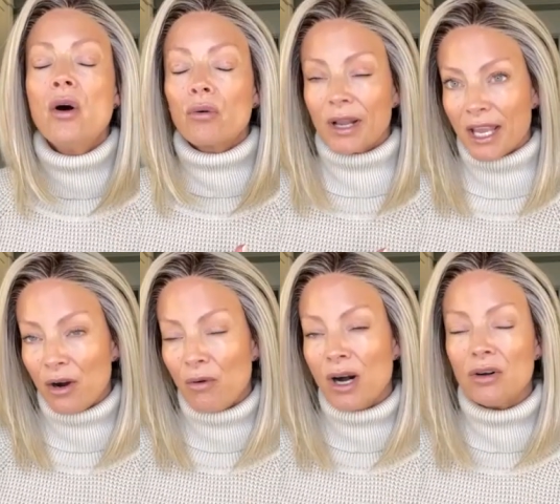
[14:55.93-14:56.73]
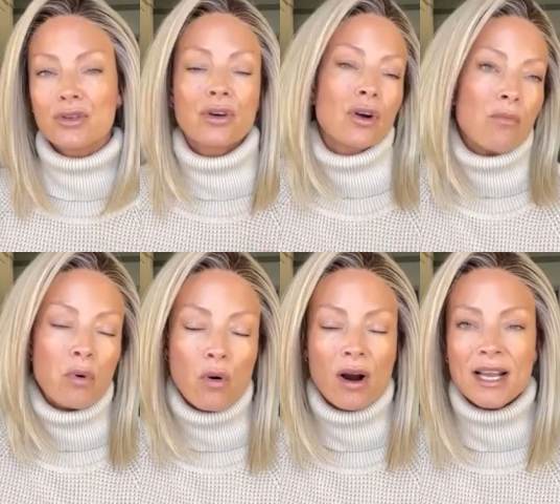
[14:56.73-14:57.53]
Raquel Welch, or
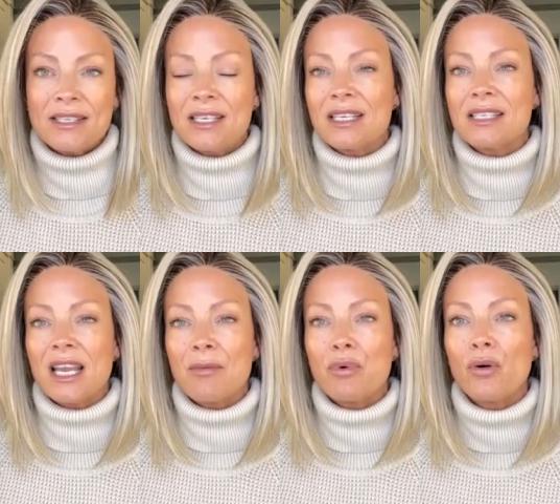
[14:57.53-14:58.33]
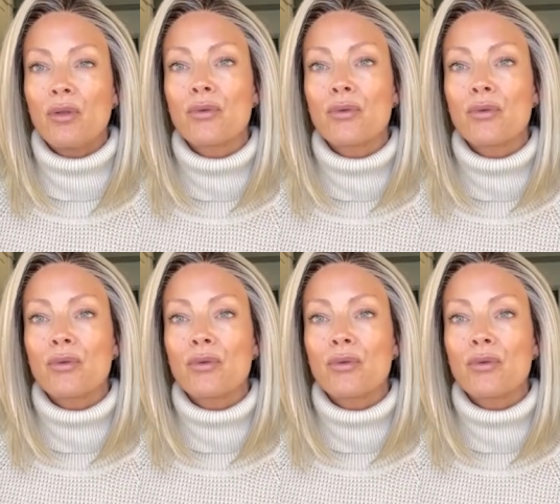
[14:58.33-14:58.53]
Gabor as an example